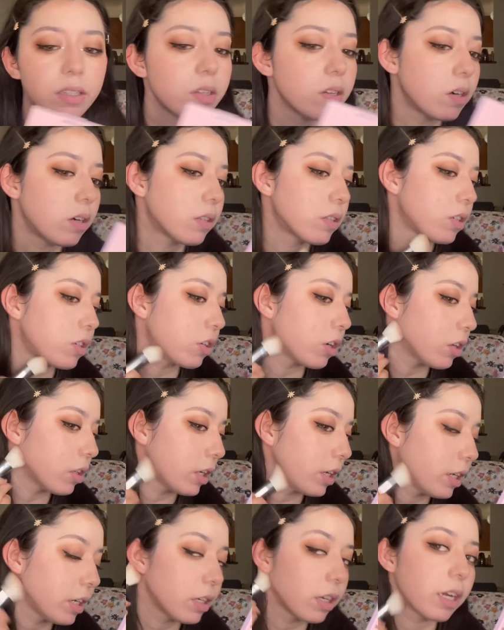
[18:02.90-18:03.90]
On the
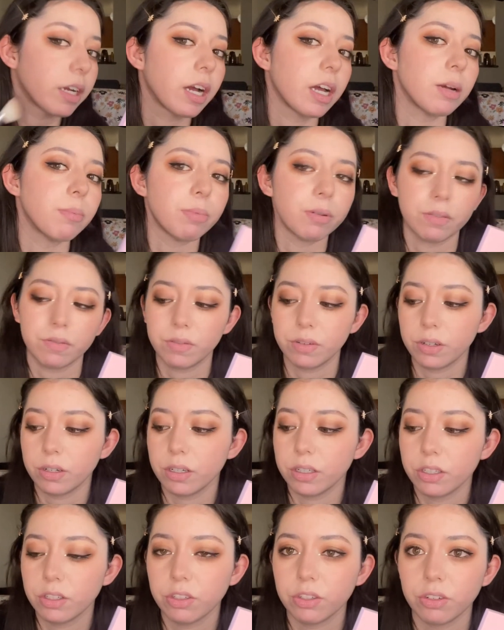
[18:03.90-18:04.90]
jawline, I kind of prefer a
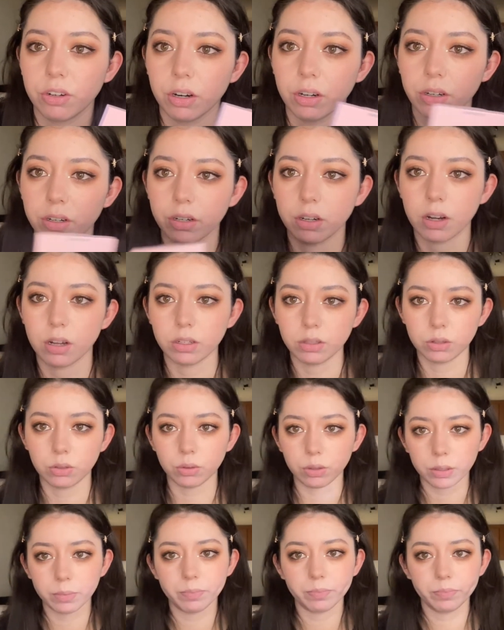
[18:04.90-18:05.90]
stronger contour.